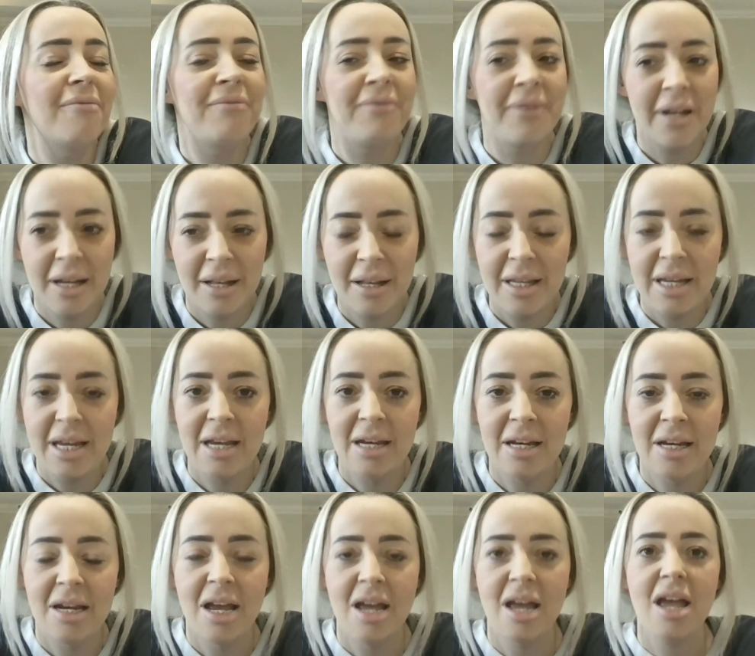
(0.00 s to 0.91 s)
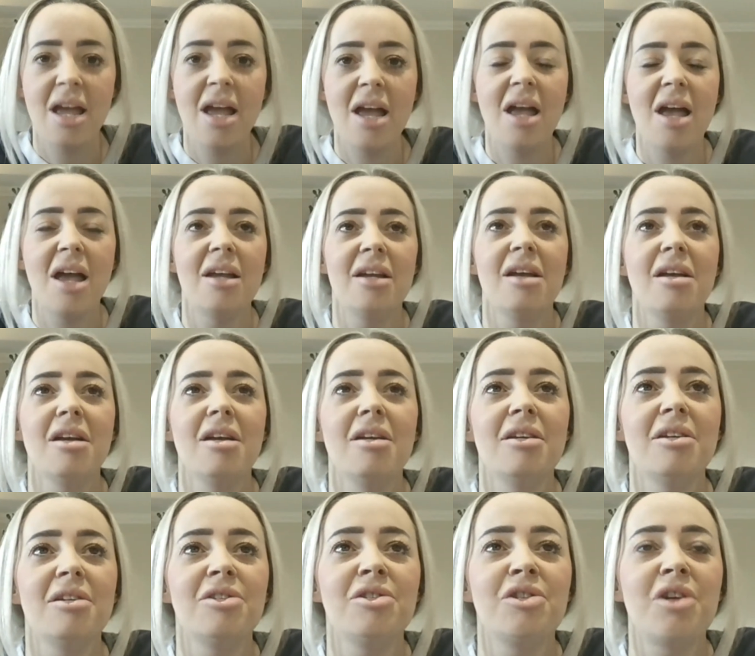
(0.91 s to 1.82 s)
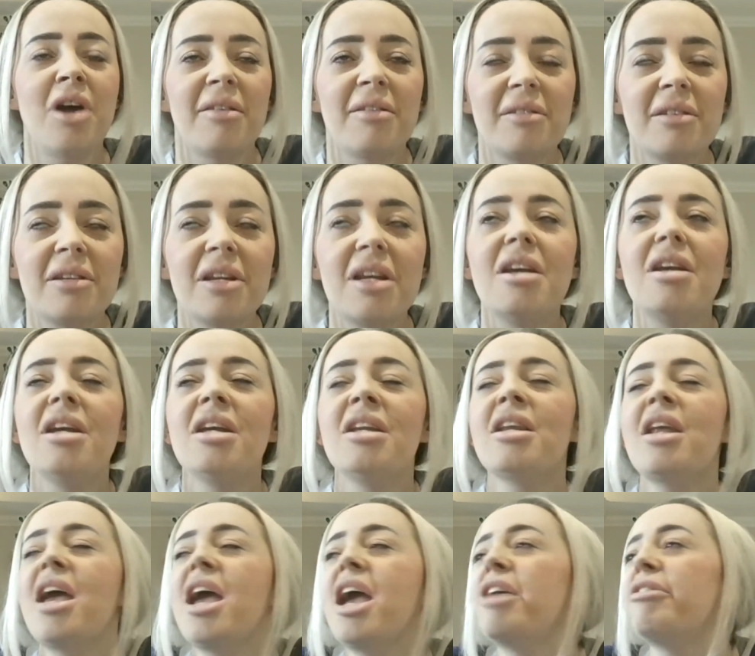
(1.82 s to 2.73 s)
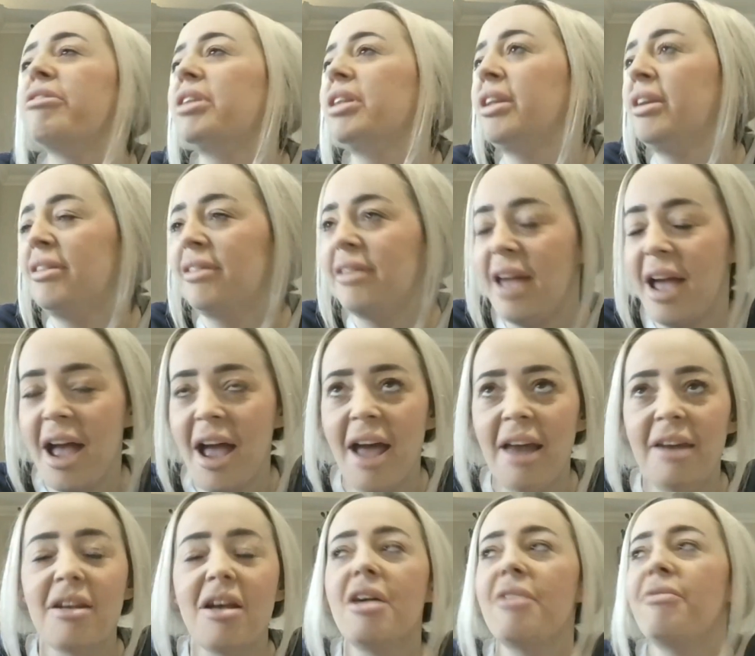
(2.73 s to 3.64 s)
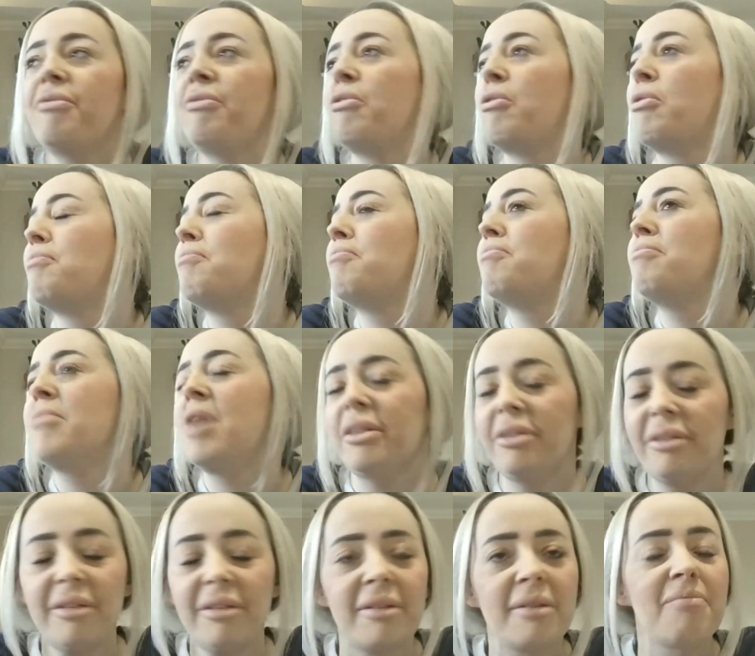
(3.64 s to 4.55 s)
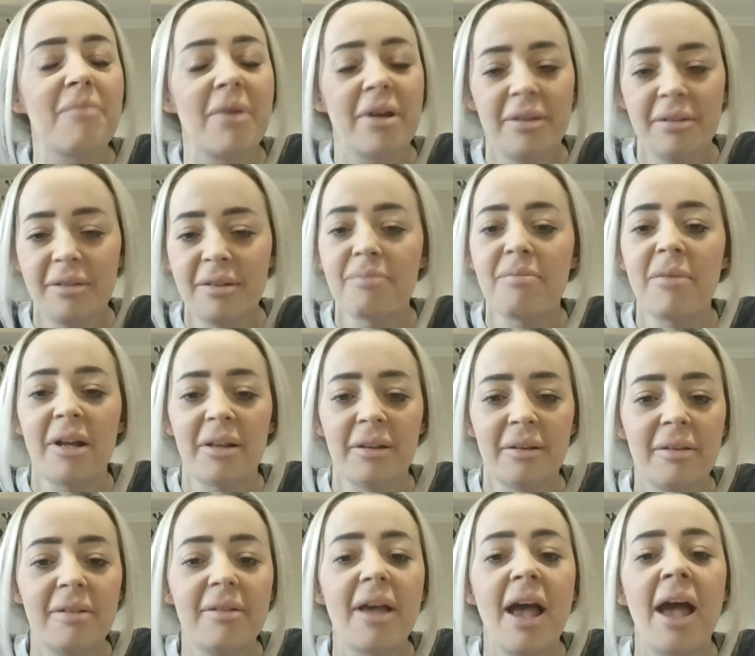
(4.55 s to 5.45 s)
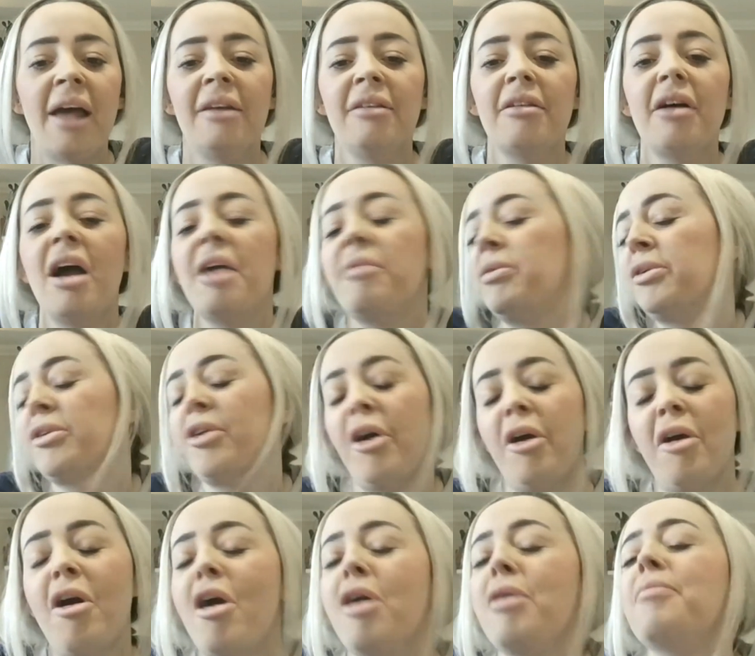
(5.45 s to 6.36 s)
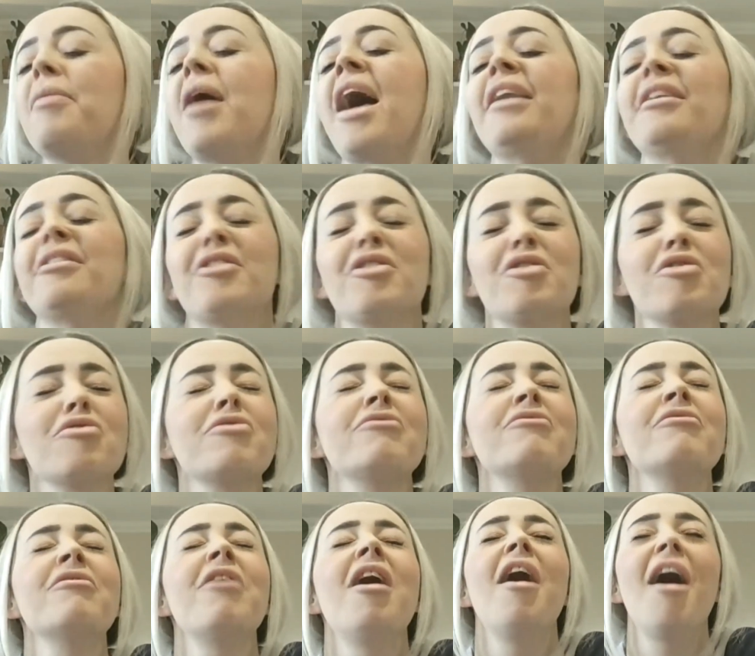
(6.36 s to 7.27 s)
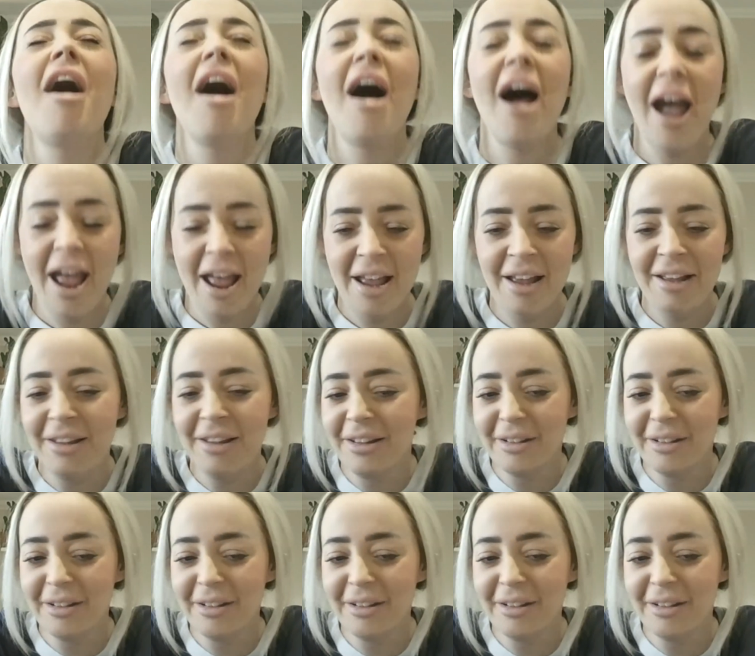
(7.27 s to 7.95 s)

feeling just inherently sad for months and months and months. And I would go home and cry.